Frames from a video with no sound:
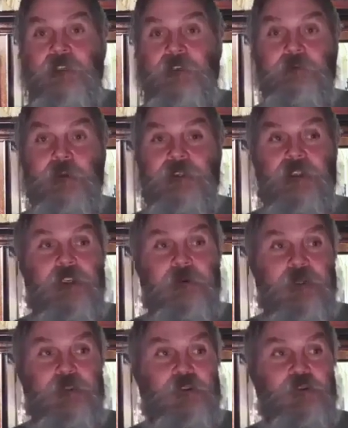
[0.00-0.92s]
Isn't that
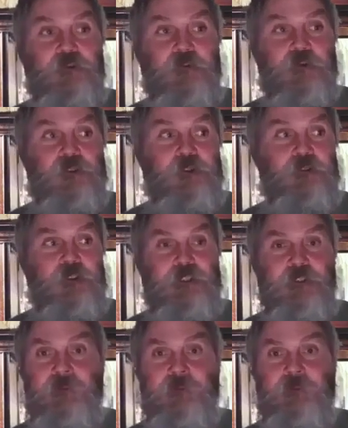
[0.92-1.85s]
funny? The big thing about
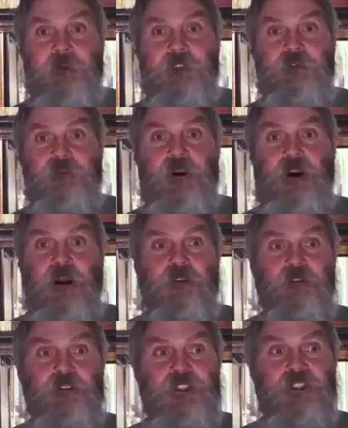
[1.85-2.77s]
Jews for
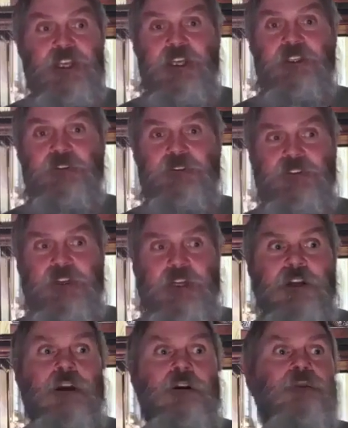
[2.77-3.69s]
Judaism is, is what all the
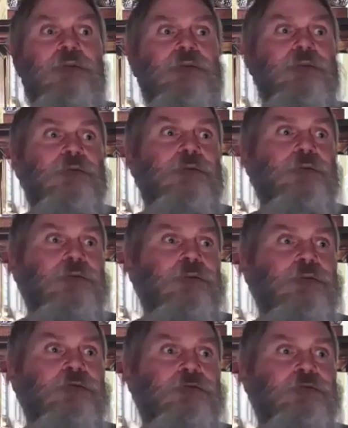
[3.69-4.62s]
kings are saying.
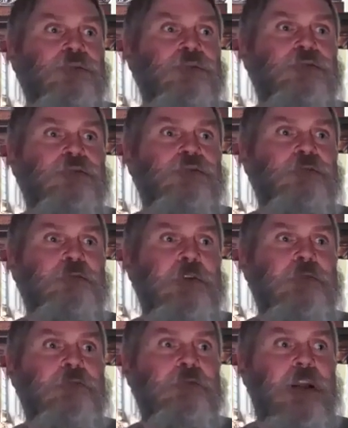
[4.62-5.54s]
Oh, the
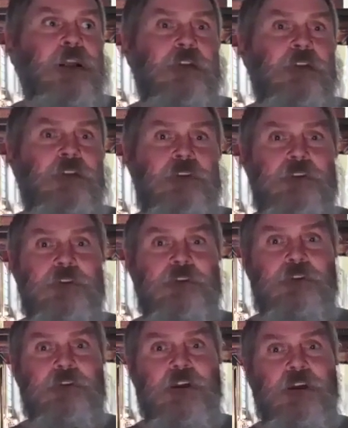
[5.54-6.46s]
Jews been
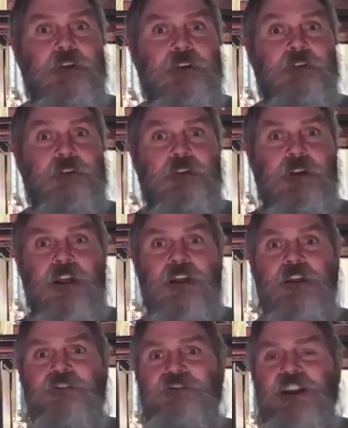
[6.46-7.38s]
right all
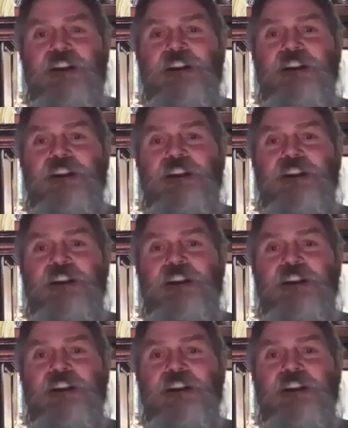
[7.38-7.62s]
along.